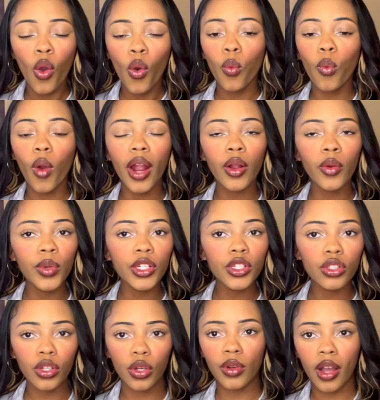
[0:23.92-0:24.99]
Why are we
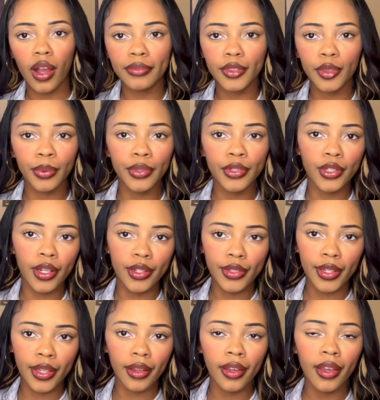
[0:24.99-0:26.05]
so comfortable
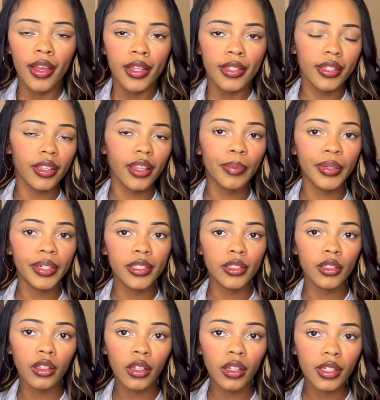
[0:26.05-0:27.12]
judging celebrities'
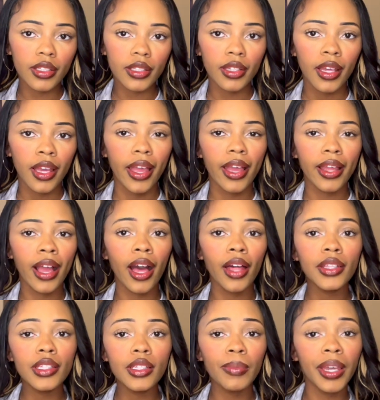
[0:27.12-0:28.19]
looks and how
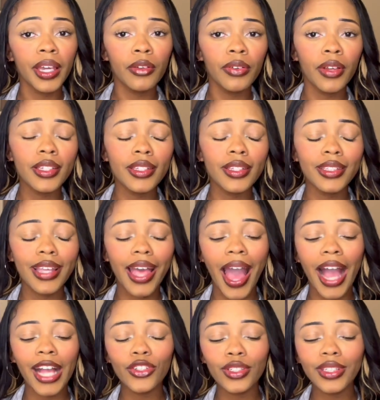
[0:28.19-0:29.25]
this manifests into
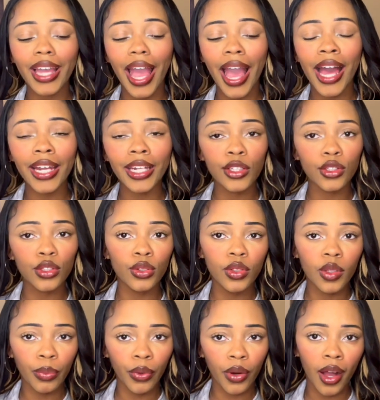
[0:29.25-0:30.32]
actually adding to the
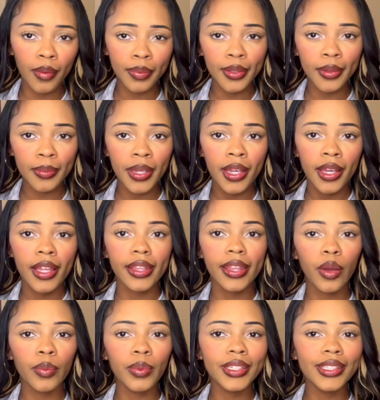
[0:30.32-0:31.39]
problem
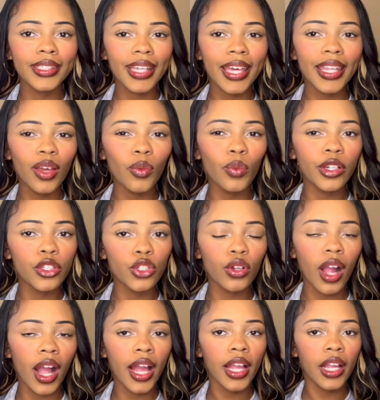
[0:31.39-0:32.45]
that we say that we're
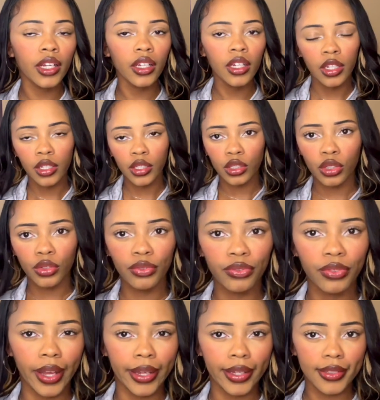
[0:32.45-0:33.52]
trying to
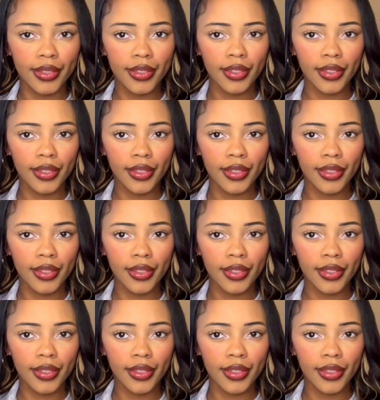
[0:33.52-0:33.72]
fight?